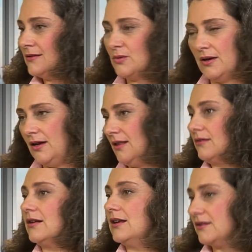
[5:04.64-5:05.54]
20,
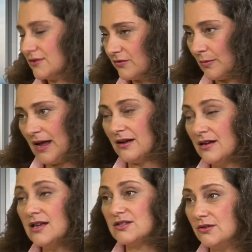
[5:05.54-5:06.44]
30 years from now?
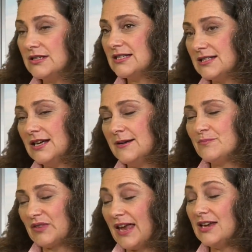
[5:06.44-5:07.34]
So
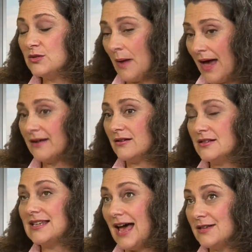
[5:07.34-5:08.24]
age
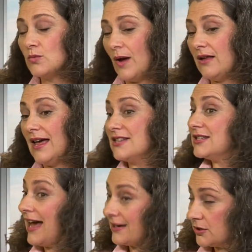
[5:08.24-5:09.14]
matters, as well as
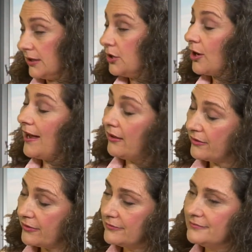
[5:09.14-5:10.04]
actually your health.